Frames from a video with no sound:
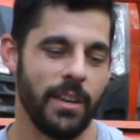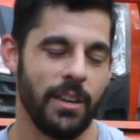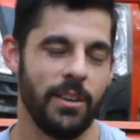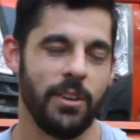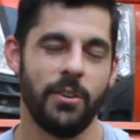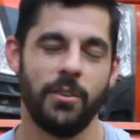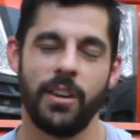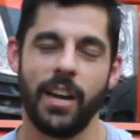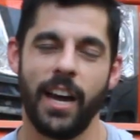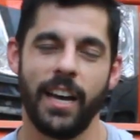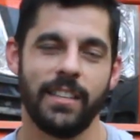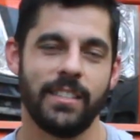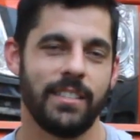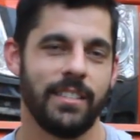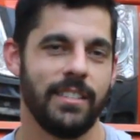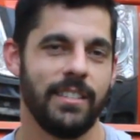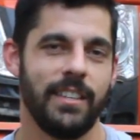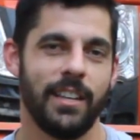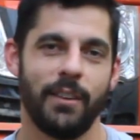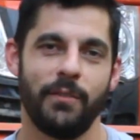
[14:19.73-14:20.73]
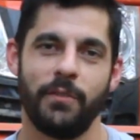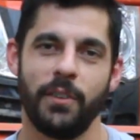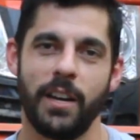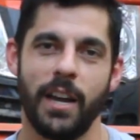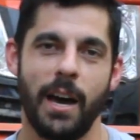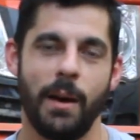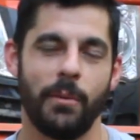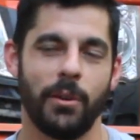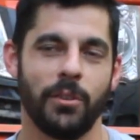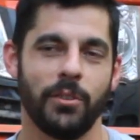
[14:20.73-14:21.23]
You guys did a
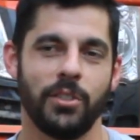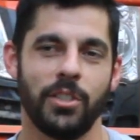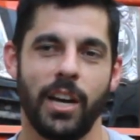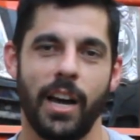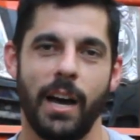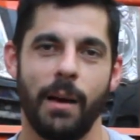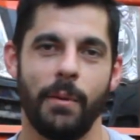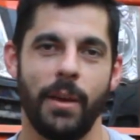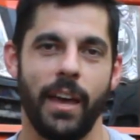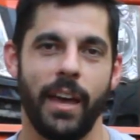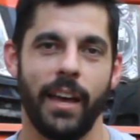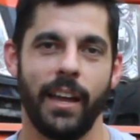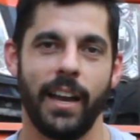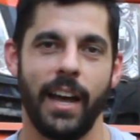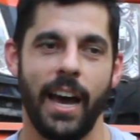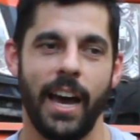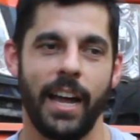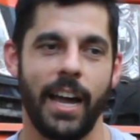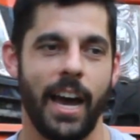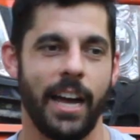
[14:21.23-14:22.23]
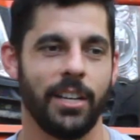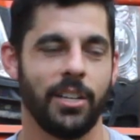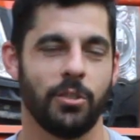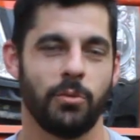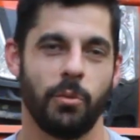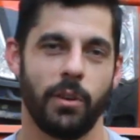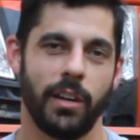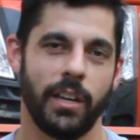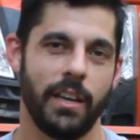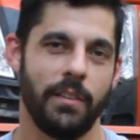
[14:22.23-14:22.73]
phenomenal job, and I
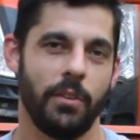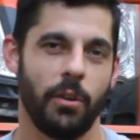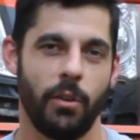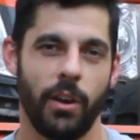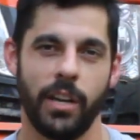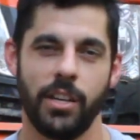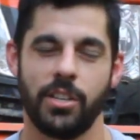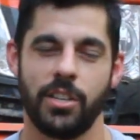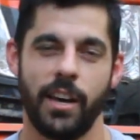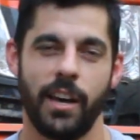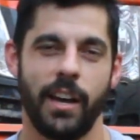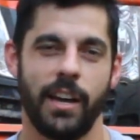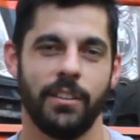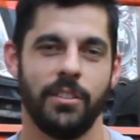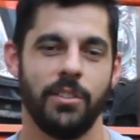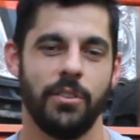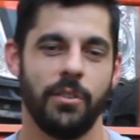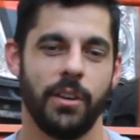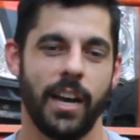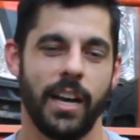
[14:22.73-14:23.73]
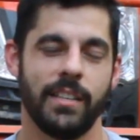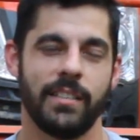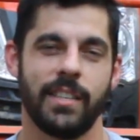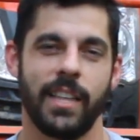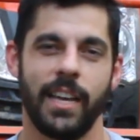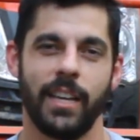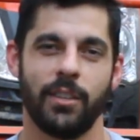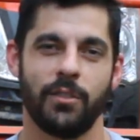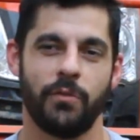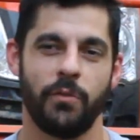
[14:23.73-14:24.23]
just want to give a great shout out to you guys.
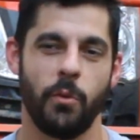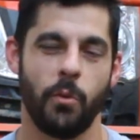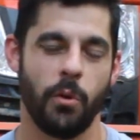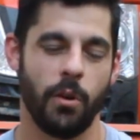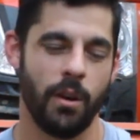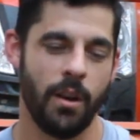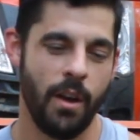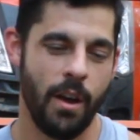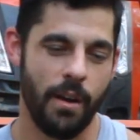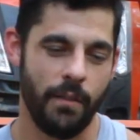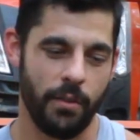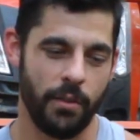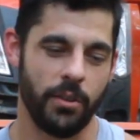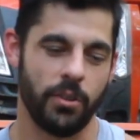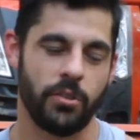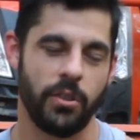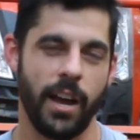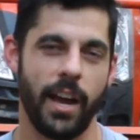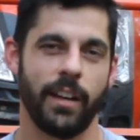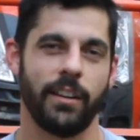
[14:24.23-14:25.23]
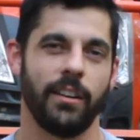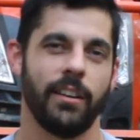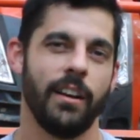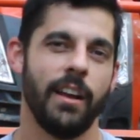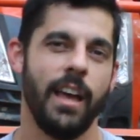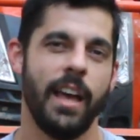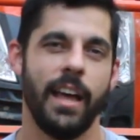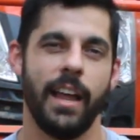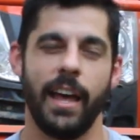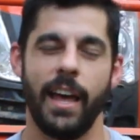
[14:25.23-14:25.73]
Thanks for the
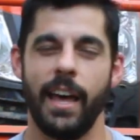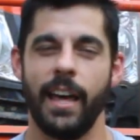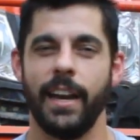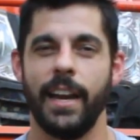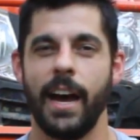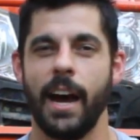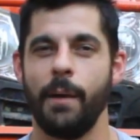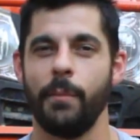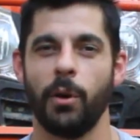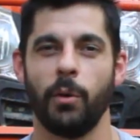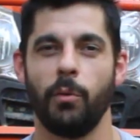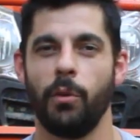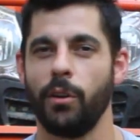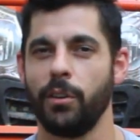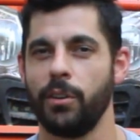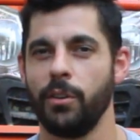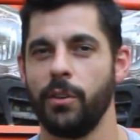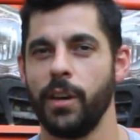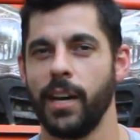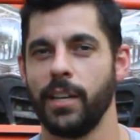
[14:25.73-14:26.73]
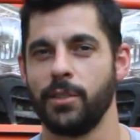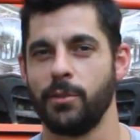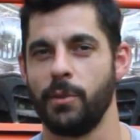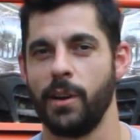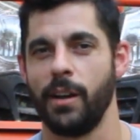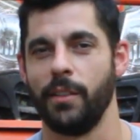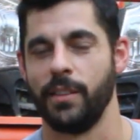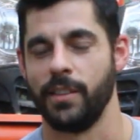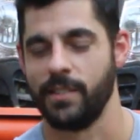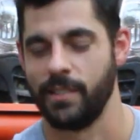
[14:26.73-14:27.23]
tractor, and now I'm going to walk you guys
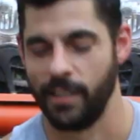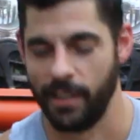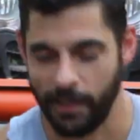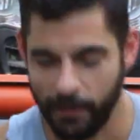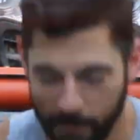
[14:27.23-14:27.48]
around this thing.